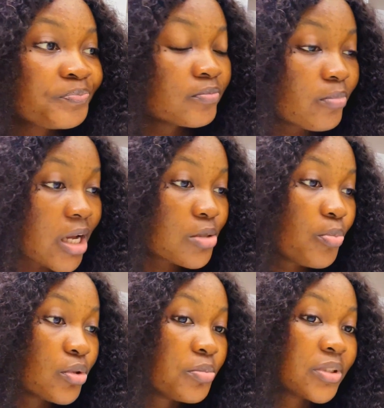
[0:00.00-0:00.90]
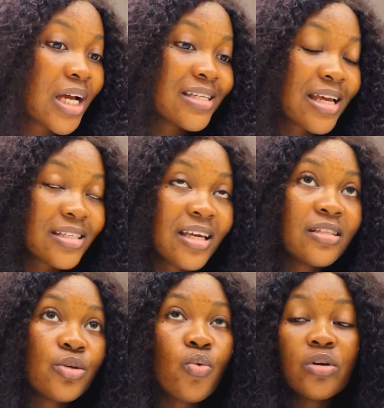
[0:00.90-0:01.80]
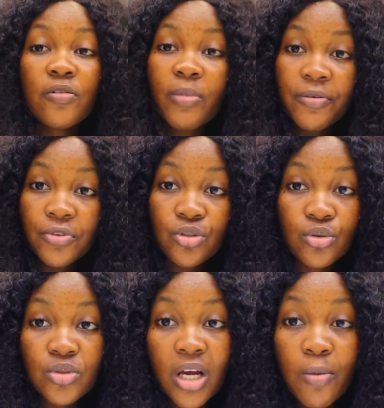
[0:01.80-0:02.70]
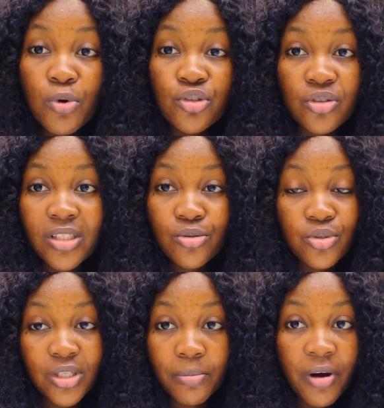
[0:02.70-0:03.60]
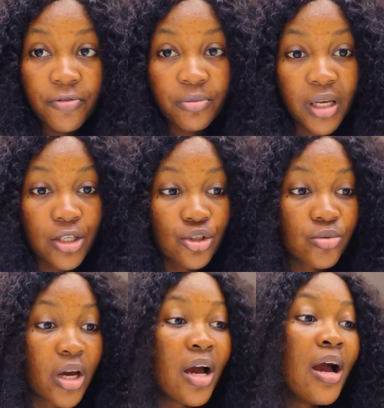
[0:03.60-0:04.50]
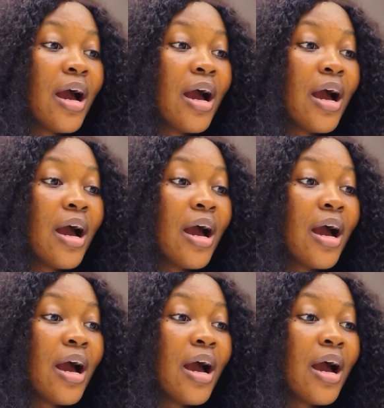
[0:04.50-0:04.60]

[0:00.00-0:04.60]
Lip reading: passport. But as I said in one of my videos, how much you need to jackpot from Nigeria,